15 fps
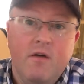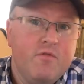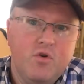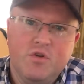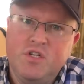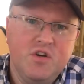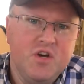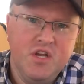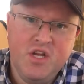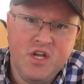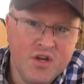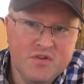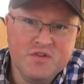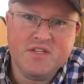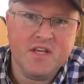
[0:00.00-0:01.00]
of course you can
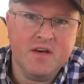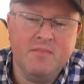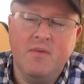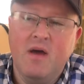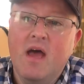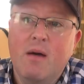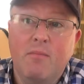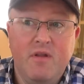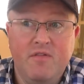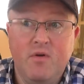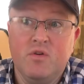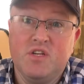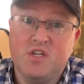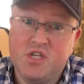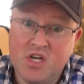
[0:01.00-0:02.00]
use them, but
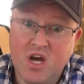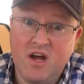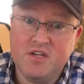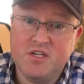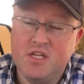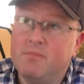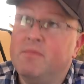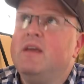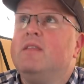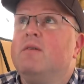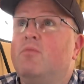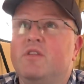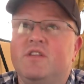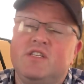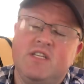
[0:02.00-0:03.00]
if you want to charge them
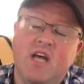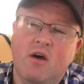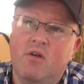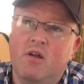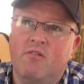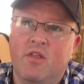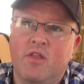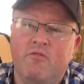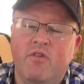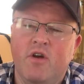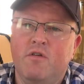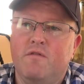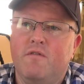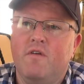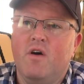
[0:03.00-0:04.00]
either with solar on the
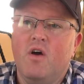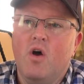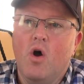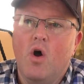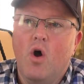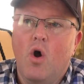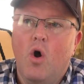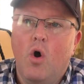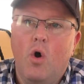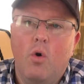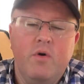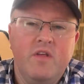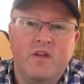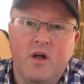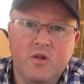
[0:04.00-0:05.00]
roof
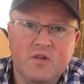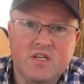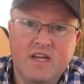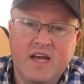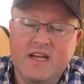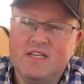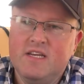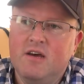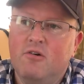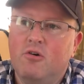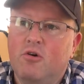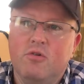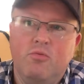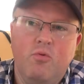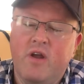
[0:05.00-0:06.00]
or with an alternator
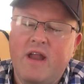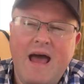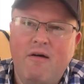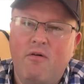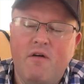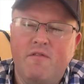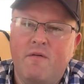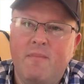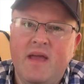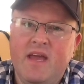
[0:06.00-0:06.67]
or what however